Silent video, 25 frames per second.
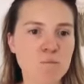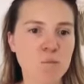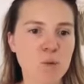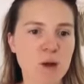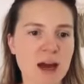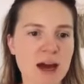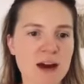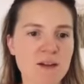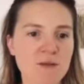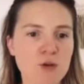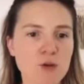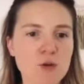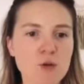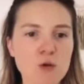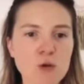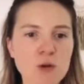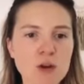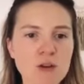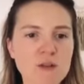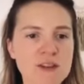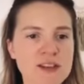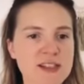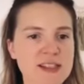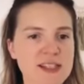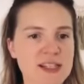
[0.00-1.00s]
we have
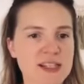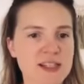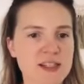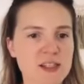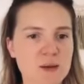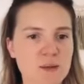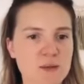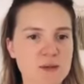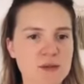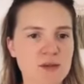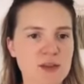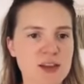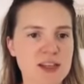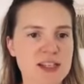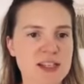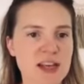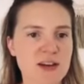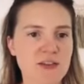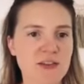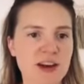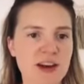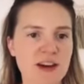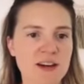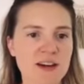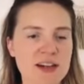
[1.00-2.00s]
all of the systems for the
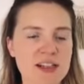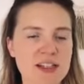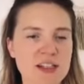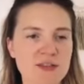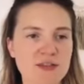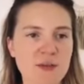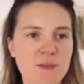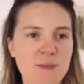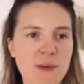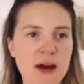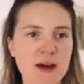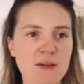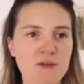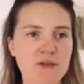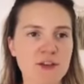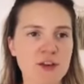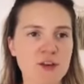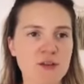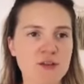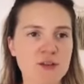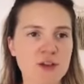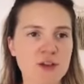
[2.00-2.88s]
7 areas of impact for